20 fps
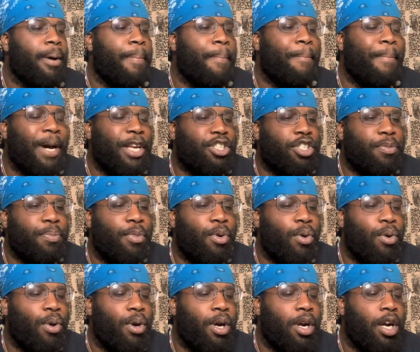much
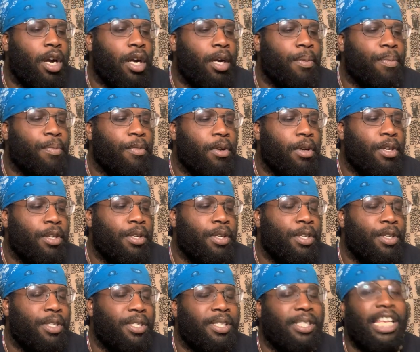more
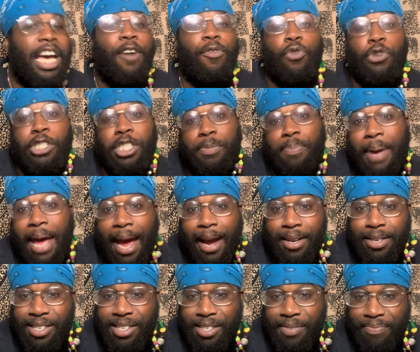
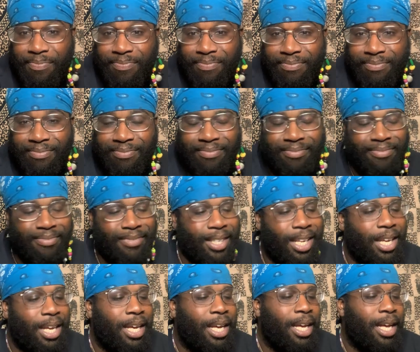self-respect
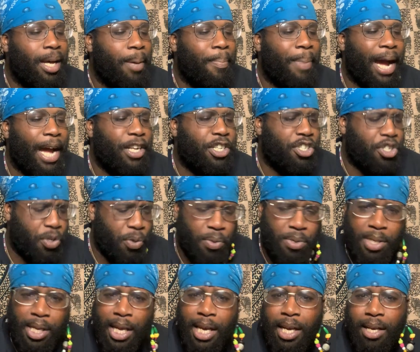by
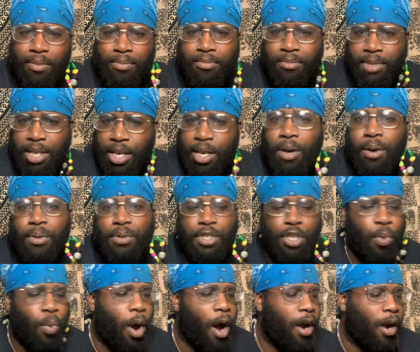choosing, to
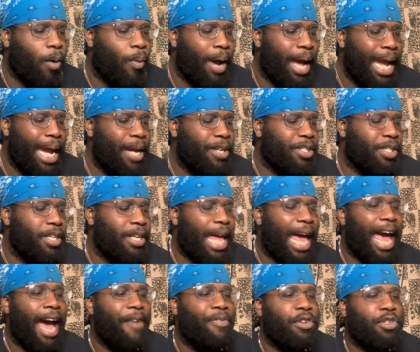walk away and to
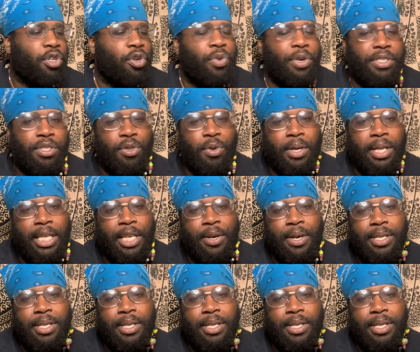have those crystal clear